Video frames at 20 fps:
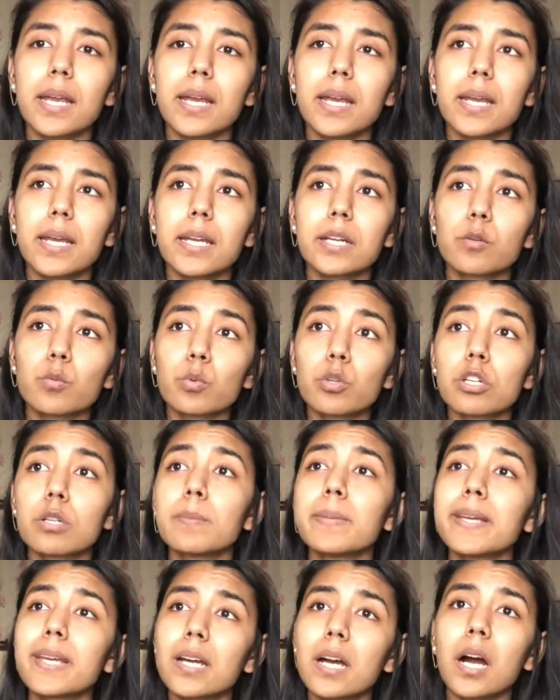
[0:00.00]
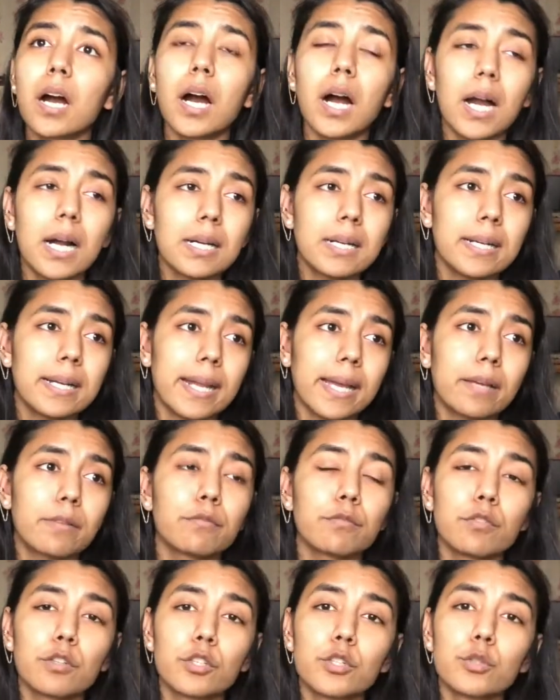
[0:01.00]
it would be a hard time
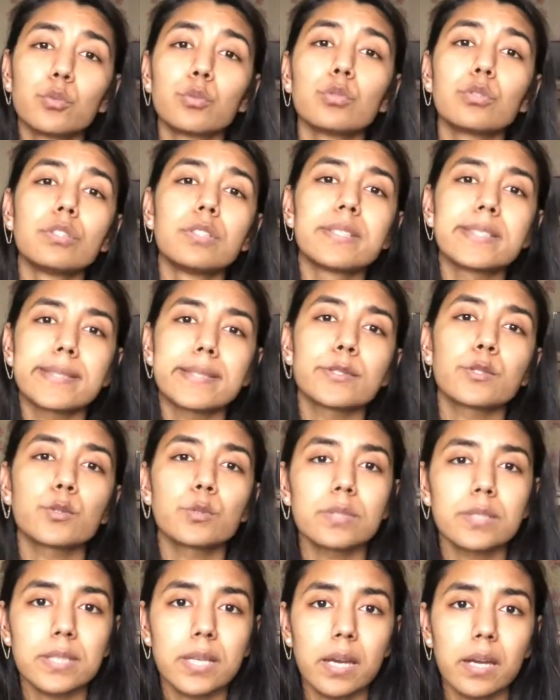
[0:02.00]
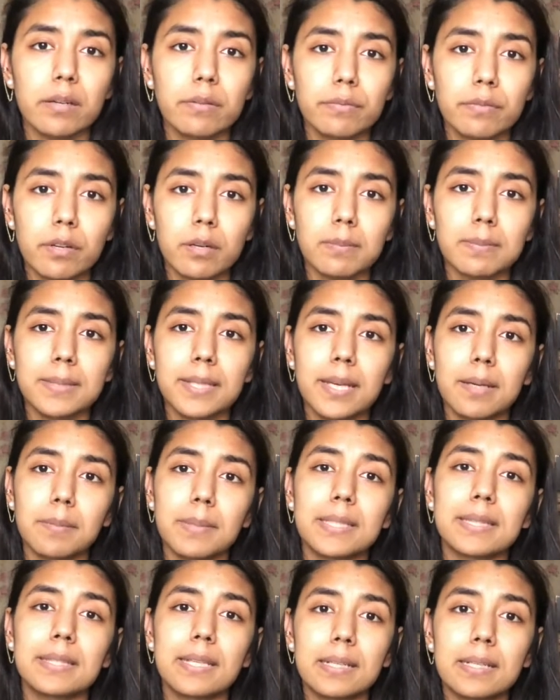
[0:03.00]
for you to disassociate from them
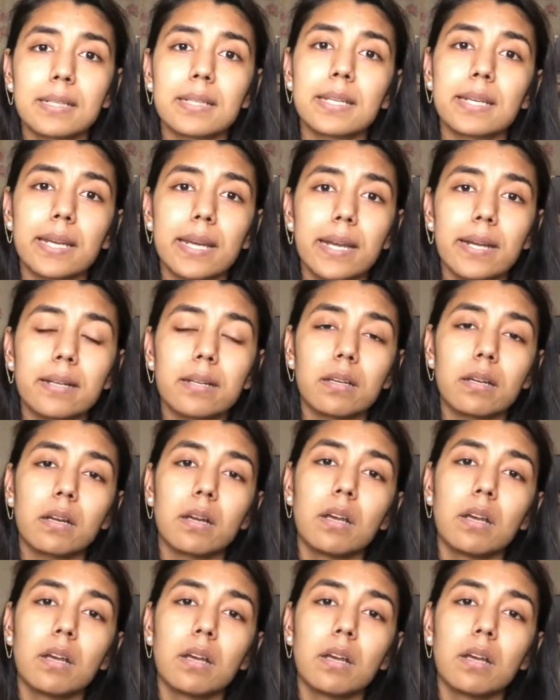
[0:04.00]
and then create